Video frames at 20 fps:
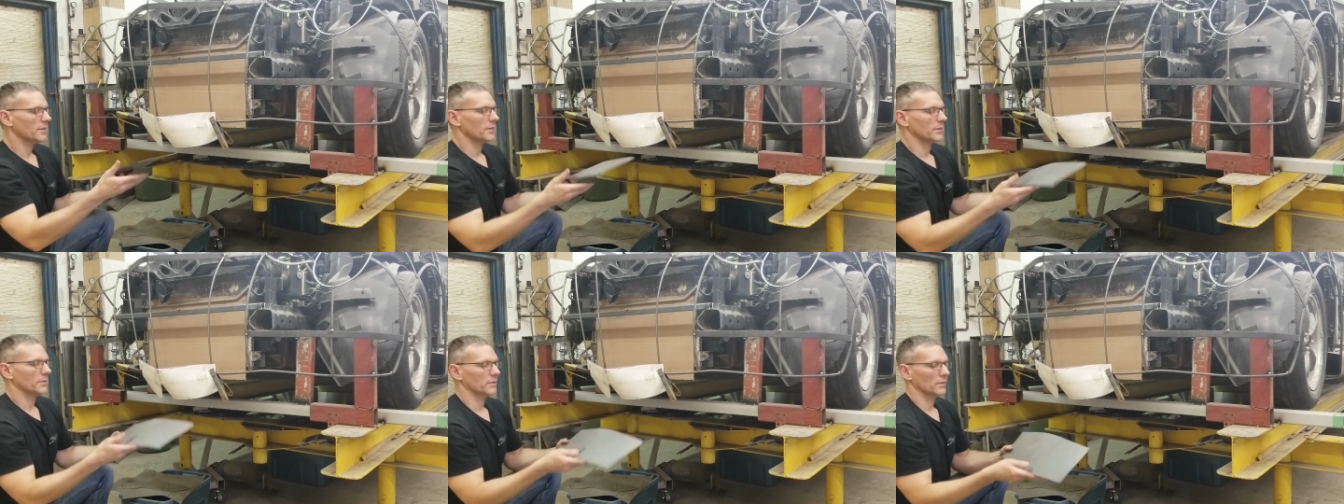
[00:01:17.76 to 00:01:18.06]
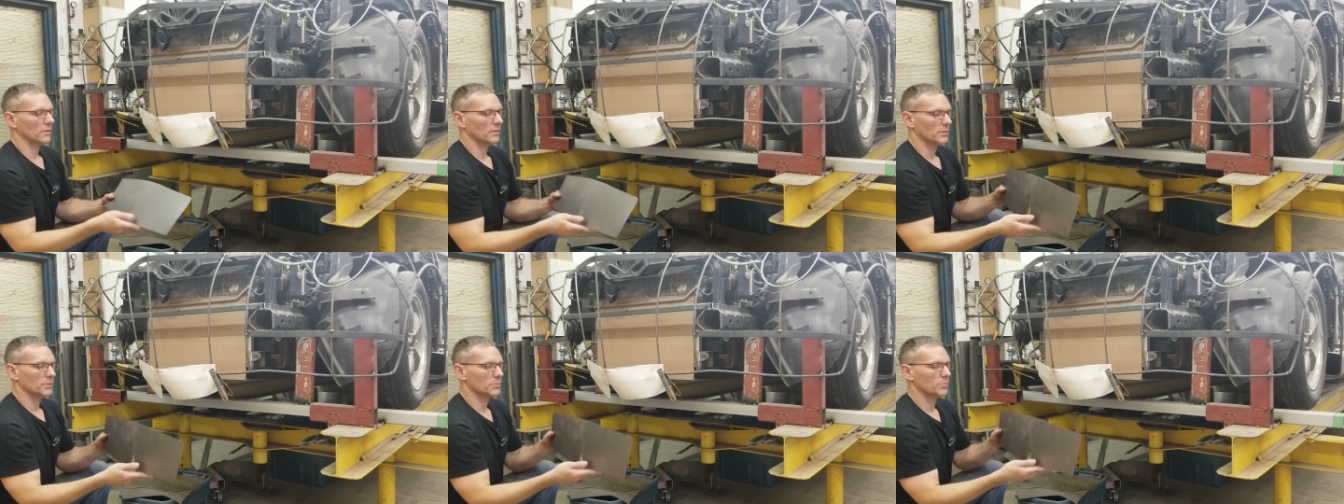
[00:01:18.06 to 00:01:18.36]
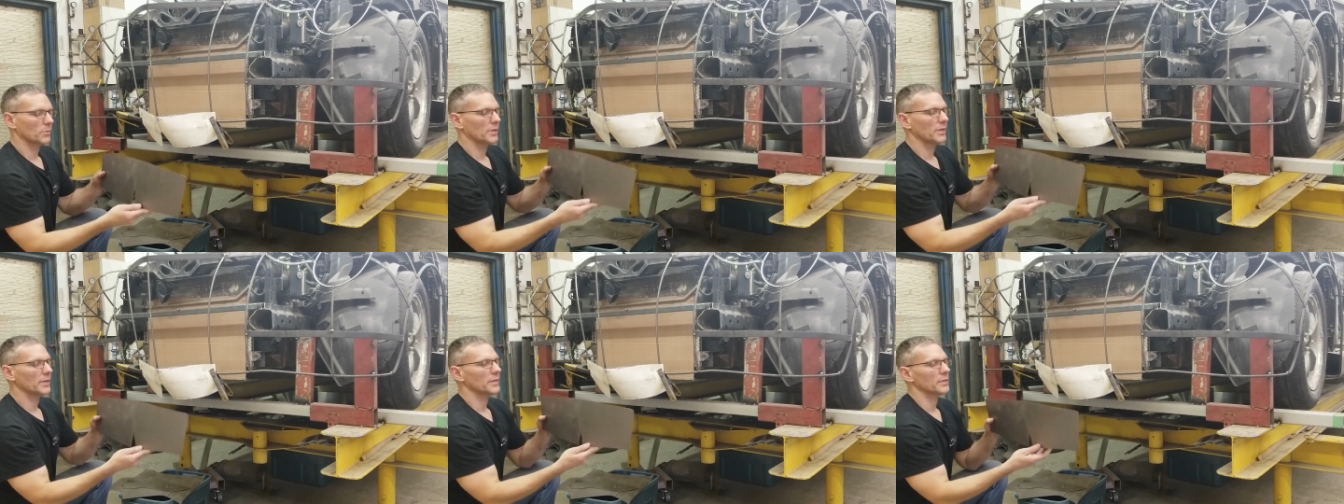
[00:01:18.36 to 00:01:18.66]
here, I'll
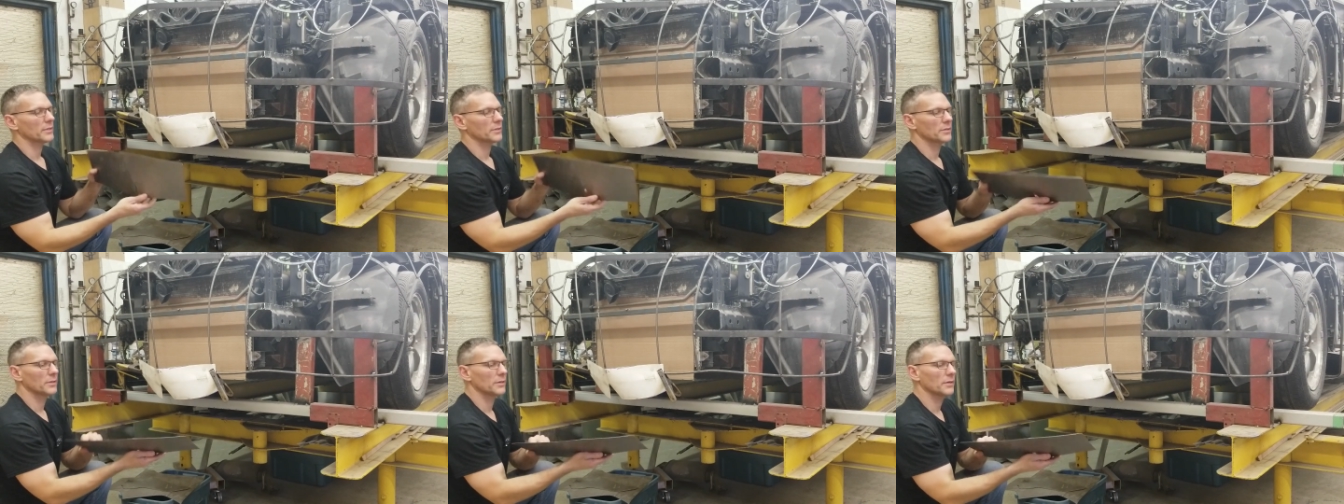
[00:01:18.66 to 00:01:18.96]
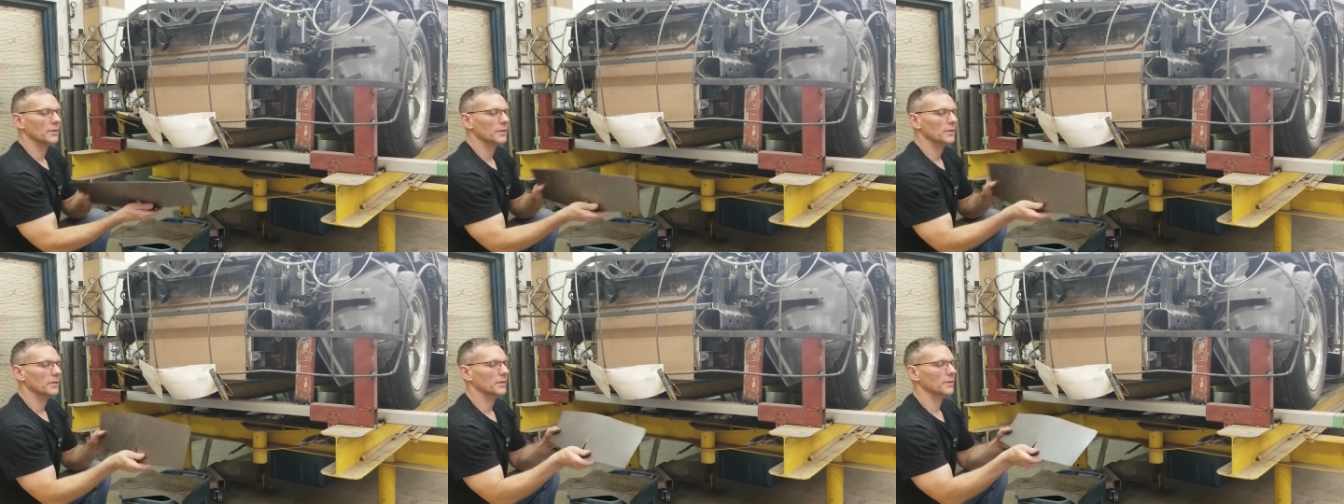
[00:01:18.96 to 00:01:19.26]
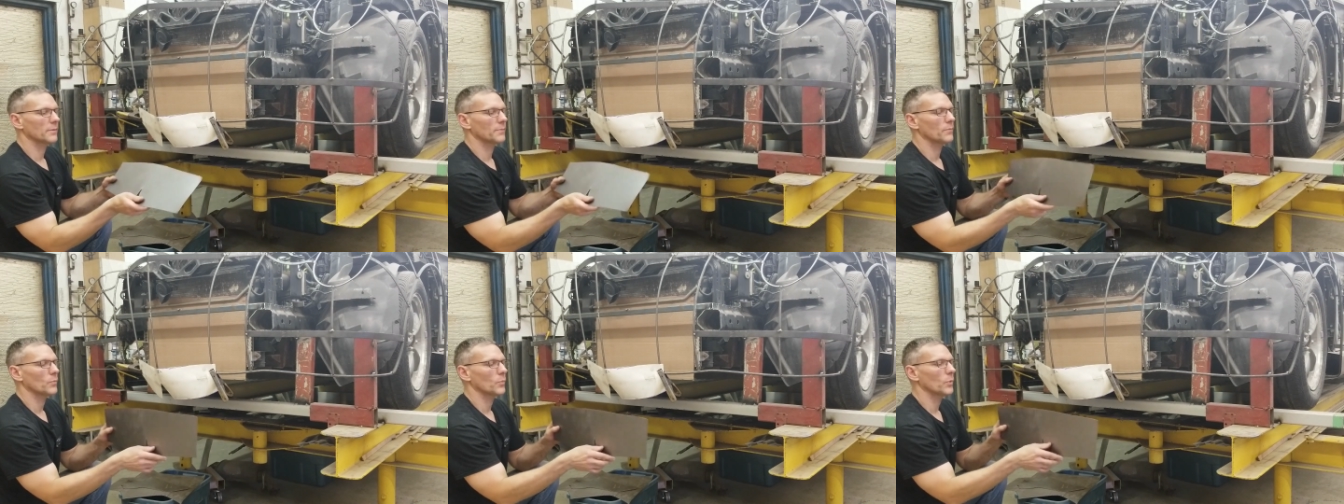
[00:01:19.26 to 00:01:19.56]
explain it.
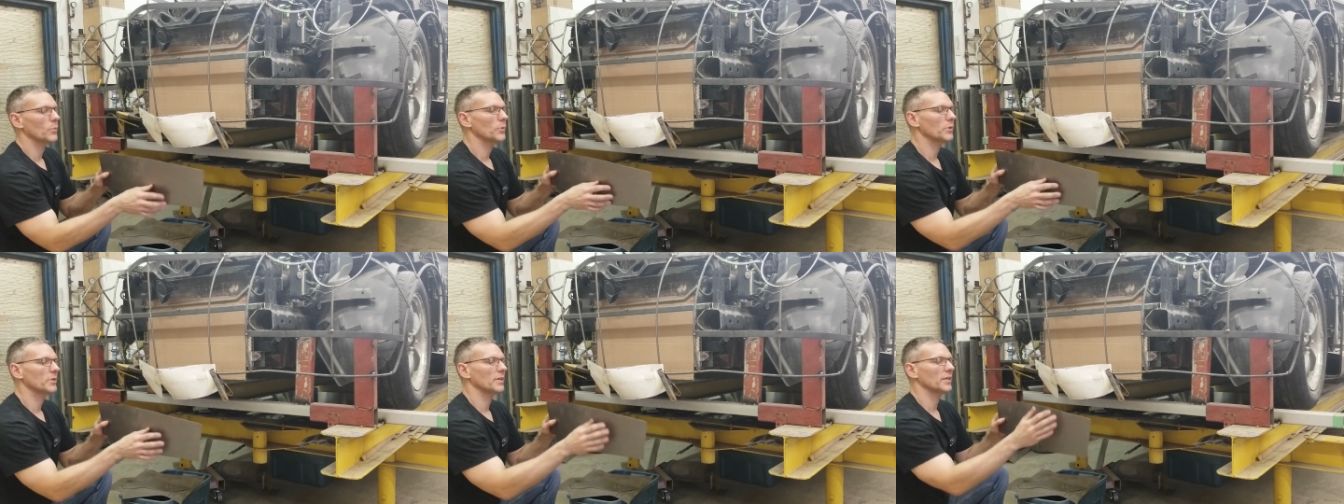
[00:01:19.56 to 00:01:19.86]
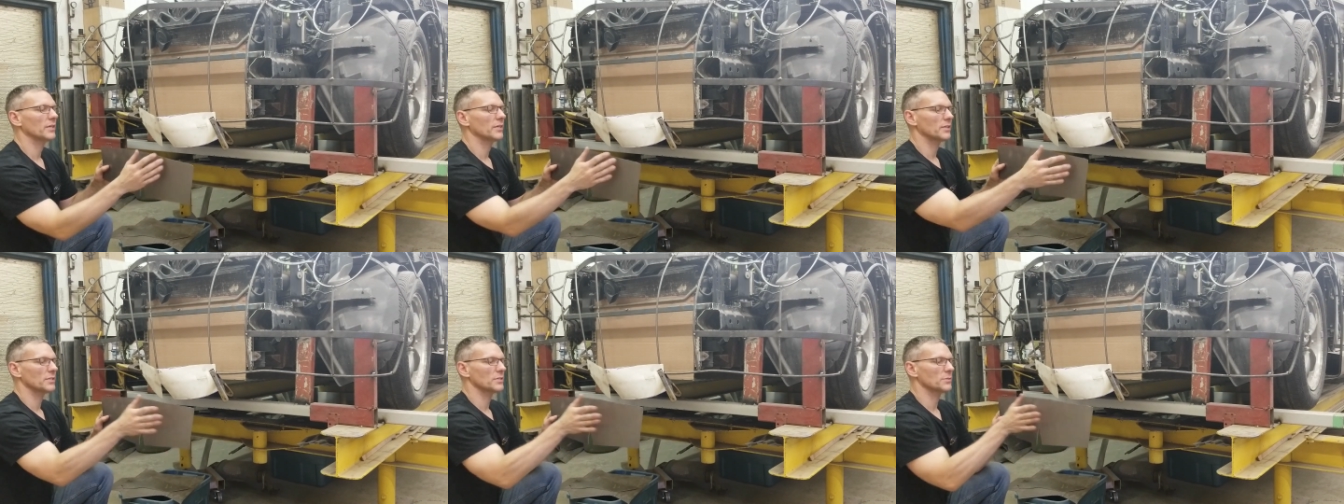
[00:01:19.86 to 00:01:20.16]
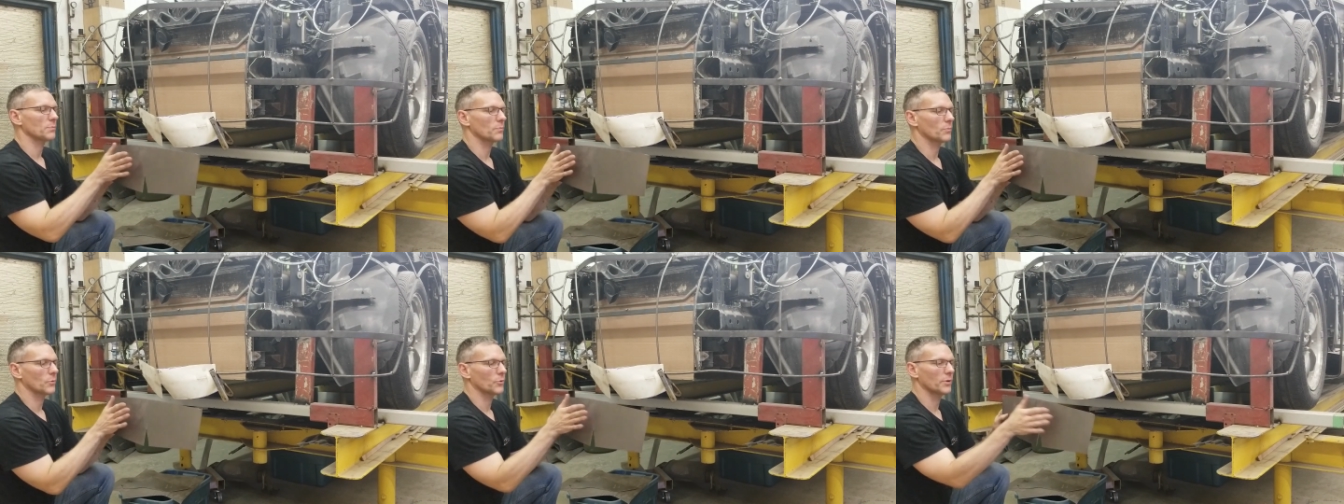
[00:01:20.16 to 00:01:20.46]
When we take this,
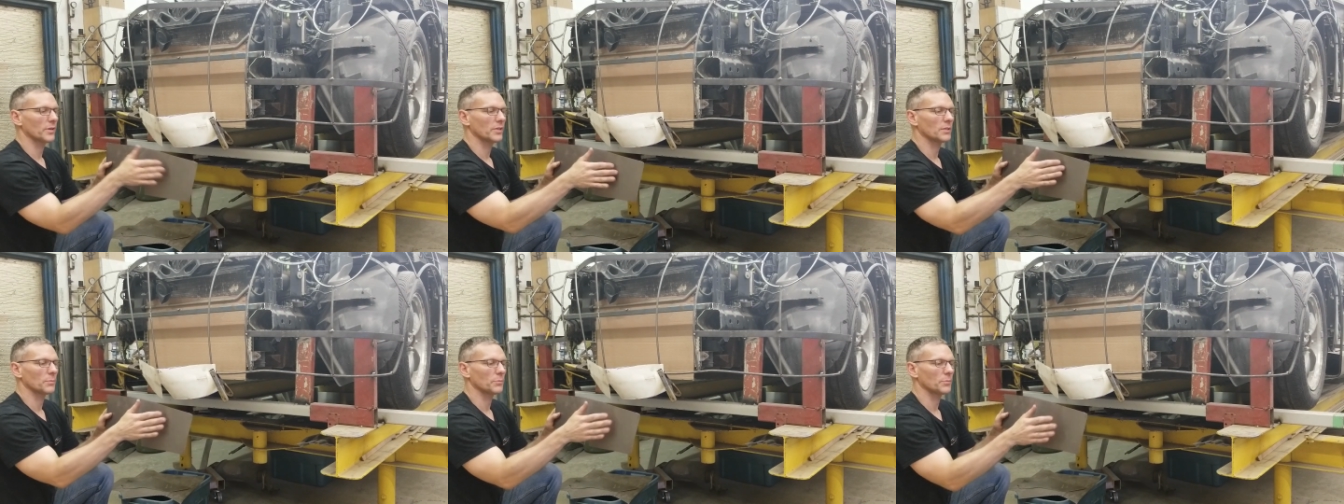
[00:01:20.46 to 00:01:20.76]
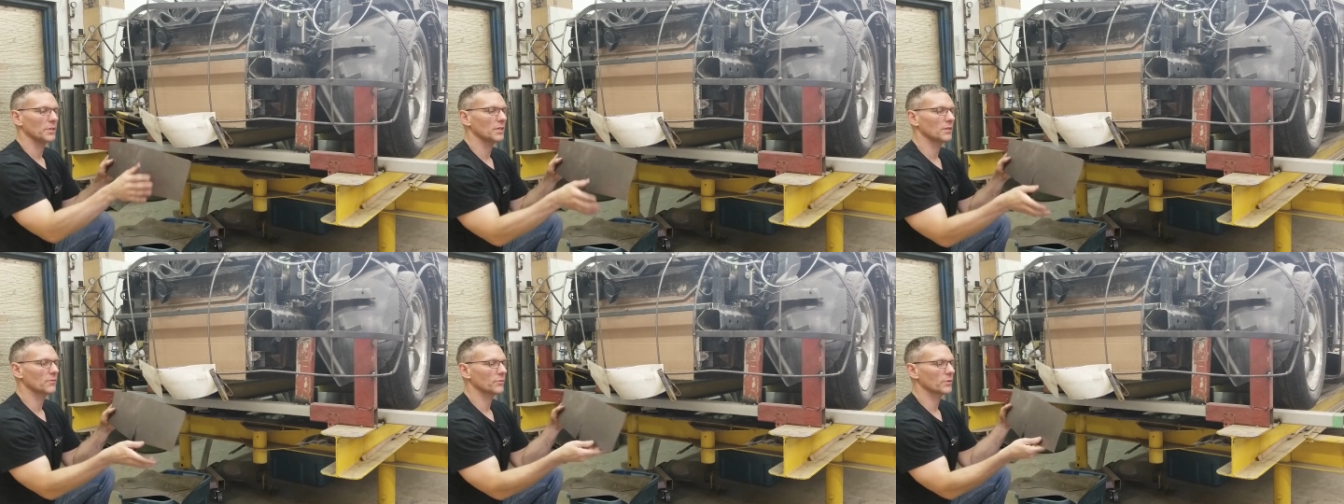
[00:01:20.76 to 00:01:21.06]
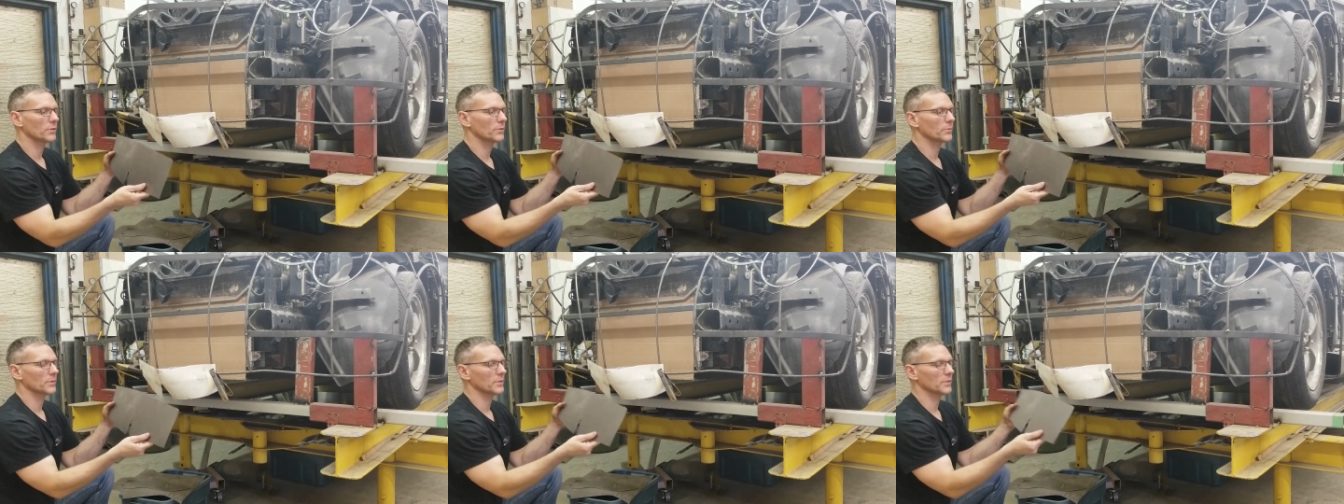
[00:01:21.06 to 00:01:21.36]
create the peak for
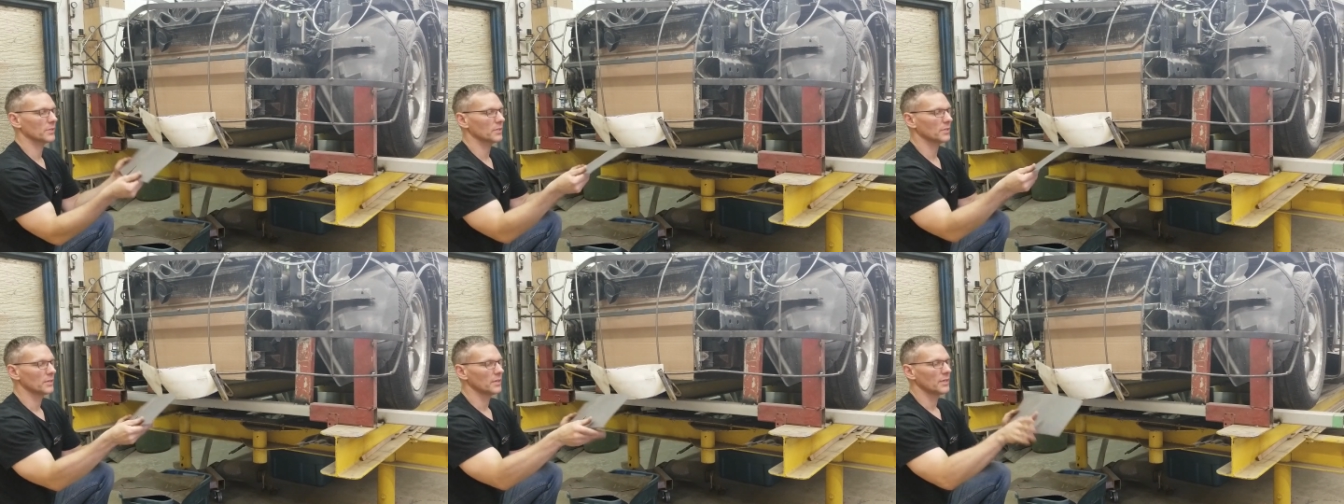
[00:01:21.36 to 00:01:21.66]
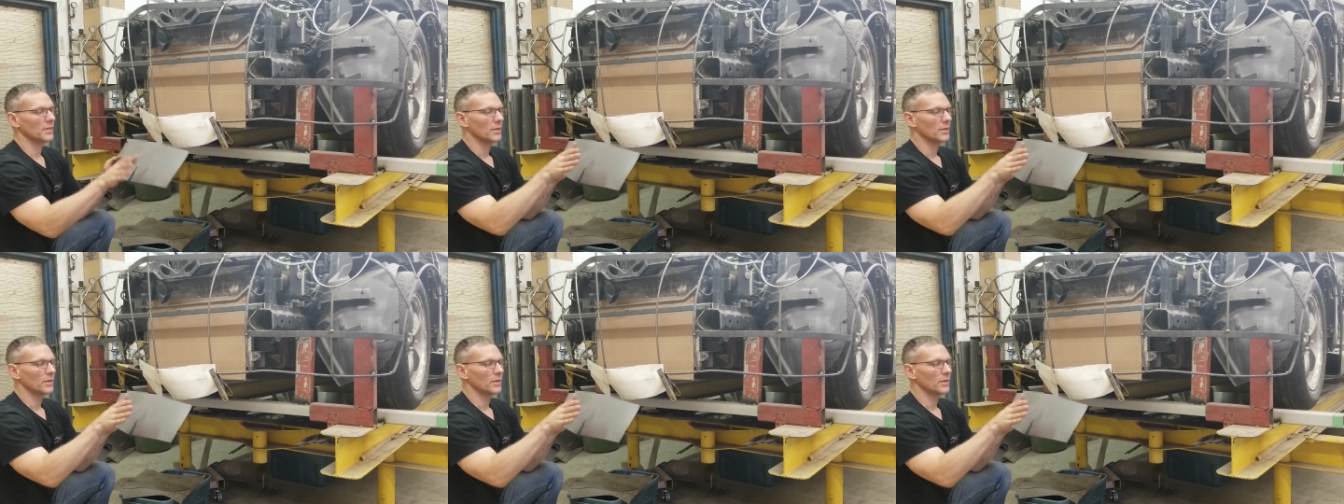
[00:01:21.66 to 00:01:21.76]
the grill,